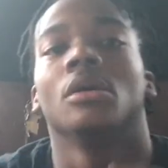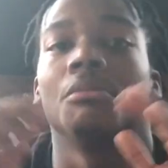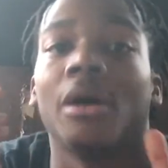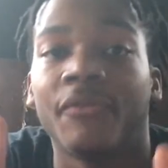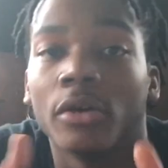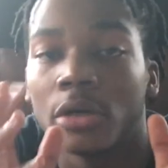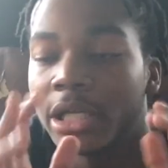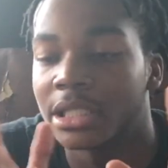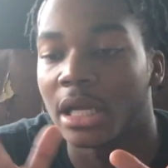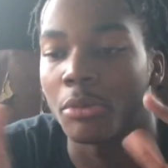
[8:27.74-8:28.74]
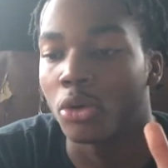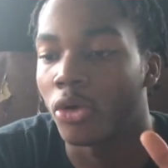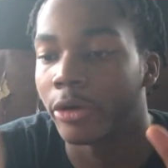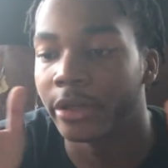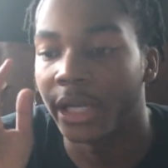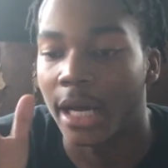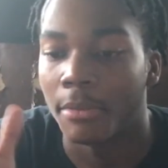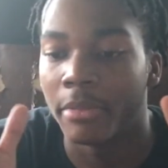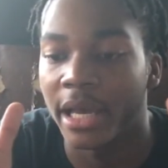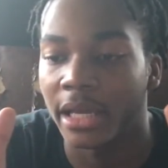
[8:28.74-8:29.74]
My phone has stopped recording.
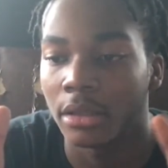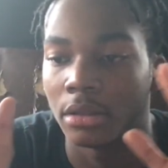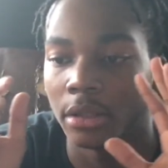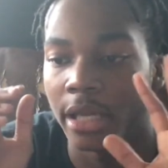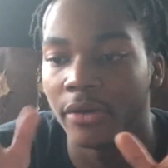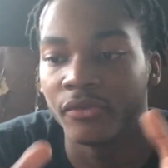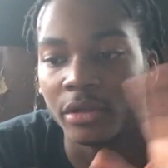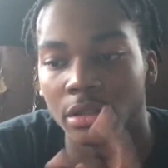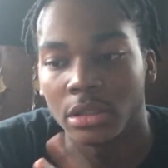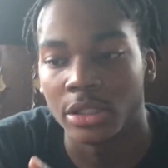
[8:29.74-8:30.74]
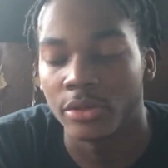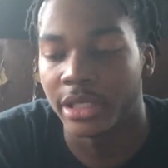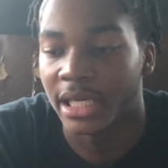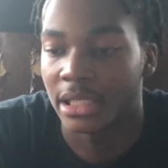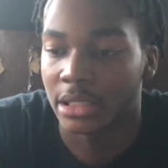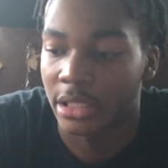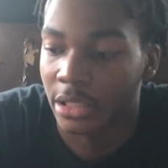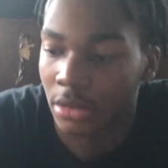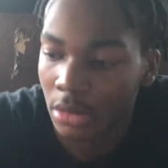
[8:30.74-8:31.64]
I'm back. Now I'm finna see what he got to say.